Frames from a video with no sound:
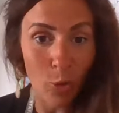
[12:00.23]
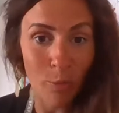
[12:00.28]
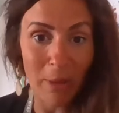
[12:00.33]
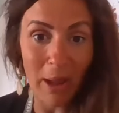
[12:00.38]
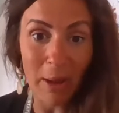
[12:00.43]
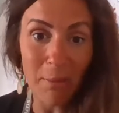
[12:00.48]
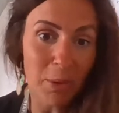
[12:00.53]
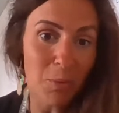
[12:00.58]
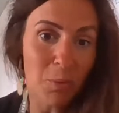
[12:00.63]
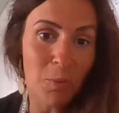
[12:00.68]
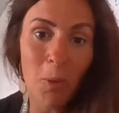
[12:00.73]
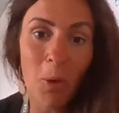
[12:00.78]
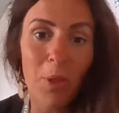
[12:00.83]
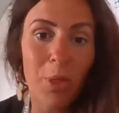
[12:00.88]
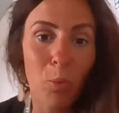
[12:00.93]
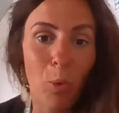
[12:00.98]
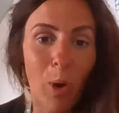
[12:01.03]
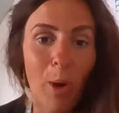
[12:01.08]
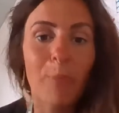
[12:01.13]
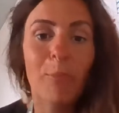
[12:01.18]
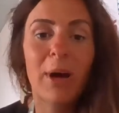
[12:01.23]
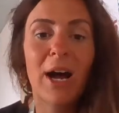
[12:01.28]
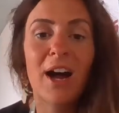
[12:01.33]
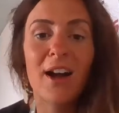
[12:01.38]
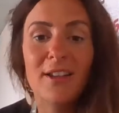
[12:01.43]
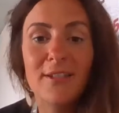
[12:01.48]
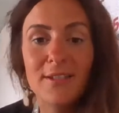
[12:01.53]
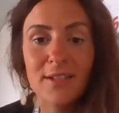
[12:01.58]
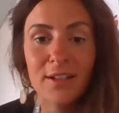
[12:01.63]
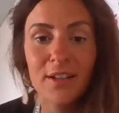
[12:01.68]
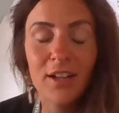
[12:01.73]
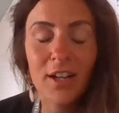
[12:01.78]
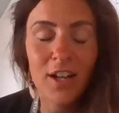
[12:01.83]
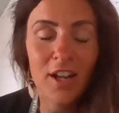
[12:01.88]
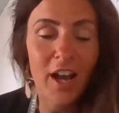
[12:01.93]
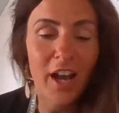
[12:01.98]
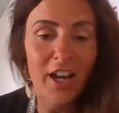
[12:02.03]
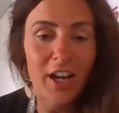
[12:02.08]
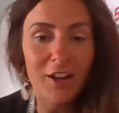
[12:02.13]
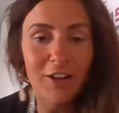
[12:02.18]
or maybe more than one person,
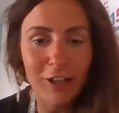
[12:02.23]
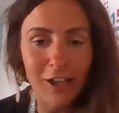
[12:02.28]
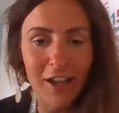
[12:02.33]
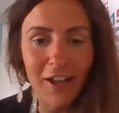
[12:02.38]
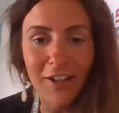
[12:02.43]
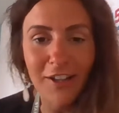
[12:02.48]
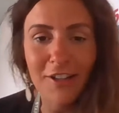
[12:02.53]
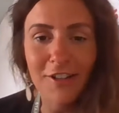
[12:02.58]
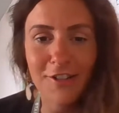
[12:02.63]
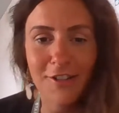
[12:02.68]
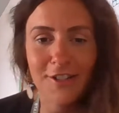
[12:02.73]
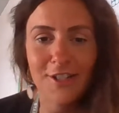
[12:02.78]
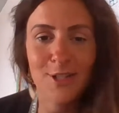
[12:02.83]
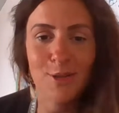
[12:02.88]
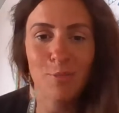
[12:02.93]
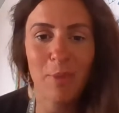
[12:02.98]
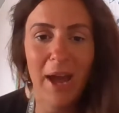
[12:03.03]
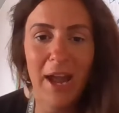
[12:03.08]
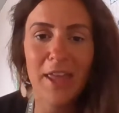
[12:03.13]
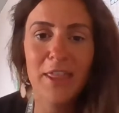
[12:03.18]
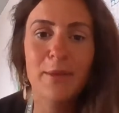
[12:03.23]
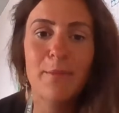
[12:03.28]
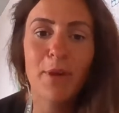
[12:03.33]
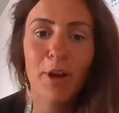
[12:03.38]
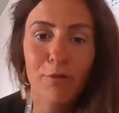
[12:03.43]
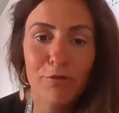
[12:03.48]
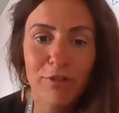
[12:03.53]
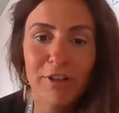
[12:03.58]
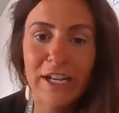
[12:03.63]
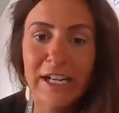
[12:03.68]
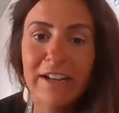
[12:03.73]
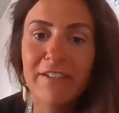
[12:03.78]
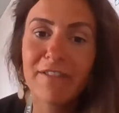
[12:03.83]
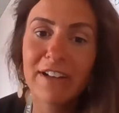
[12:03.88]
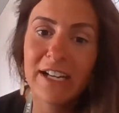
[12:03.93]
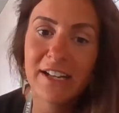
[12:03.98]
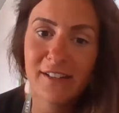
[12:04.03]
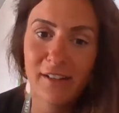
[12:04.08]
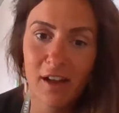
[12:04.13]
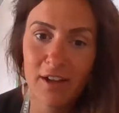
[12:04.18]
and I'd like you just to pay them a really,
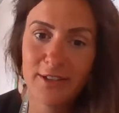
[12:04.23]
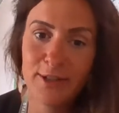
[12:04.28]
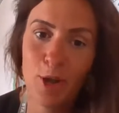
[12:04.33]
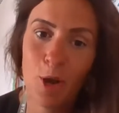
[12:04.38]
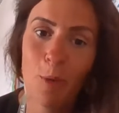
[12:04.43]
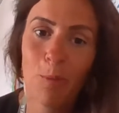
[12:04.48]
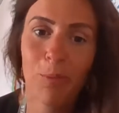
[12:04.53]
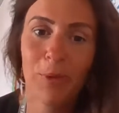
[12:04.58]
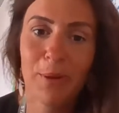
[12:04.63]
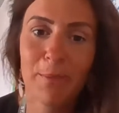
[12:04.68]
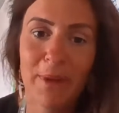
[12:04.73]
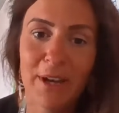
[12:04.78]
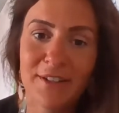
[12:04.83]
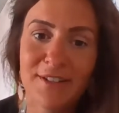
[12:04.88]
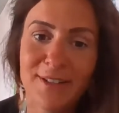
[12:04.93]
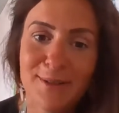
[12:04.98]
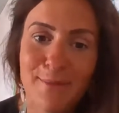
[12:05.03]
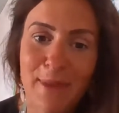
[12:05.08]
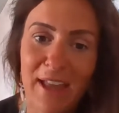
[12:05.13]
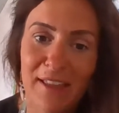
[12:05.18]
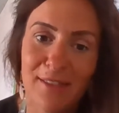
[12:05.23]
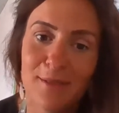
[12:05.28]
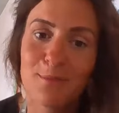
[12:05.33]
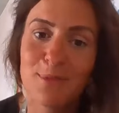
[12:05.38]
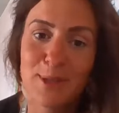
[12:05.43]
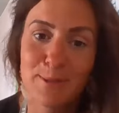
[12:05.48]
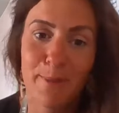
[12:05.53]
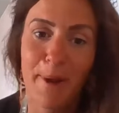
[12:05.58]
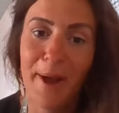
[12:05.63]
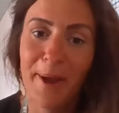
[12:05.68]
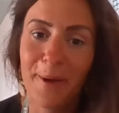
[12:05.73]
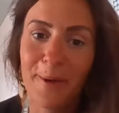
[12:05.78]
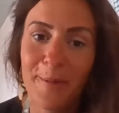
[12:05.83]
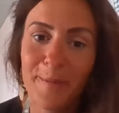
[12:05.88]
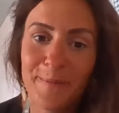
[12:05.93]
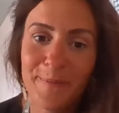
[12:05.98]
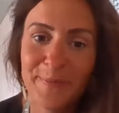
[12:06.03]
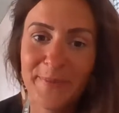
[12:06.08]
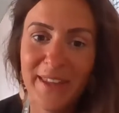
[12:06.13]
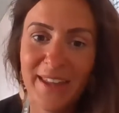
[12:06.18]
really nice compliment to make them
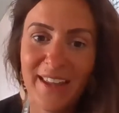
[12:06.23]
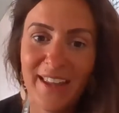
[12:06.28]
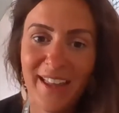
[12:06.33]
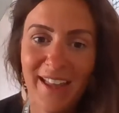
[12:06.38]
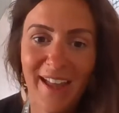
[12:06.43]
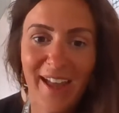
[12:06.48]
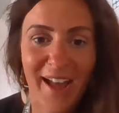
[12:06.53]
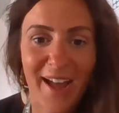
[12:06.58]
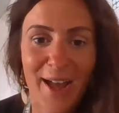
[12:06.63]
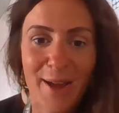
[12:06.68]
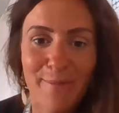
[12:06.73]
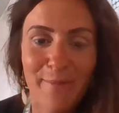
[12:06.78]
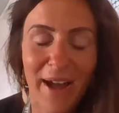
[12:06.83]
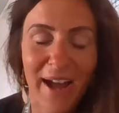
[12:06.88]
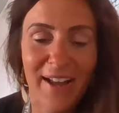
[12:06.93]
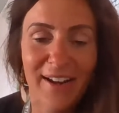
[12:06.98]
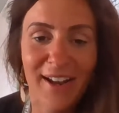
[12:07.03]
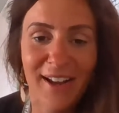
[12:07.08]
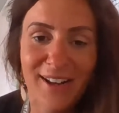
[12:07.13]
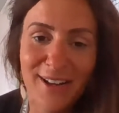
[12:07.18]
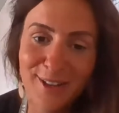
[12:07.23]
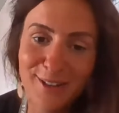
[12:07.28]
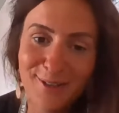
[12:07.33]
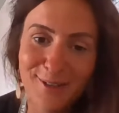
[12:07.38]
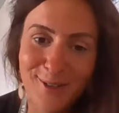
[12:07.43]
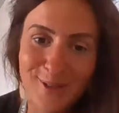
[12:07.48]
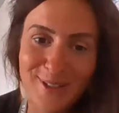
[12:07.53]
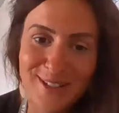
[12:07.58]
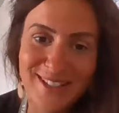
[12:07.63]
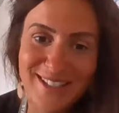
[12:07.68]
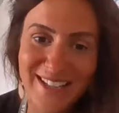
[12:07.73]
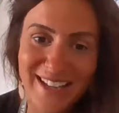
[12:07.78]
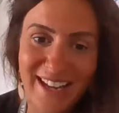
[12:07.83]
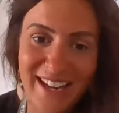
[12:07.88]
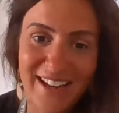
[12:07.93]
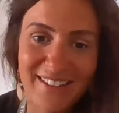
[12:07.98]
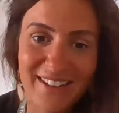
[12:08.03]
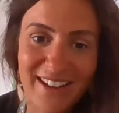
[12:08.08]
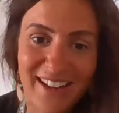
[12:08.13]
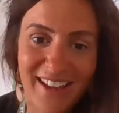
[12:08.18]
smile. Um, and I look forward to
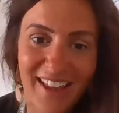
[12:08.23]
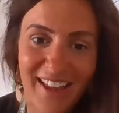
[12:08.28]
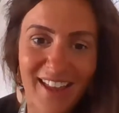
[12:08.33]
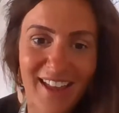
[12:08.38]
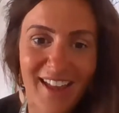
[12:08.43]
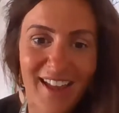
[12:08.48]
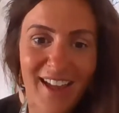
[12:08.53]
hearing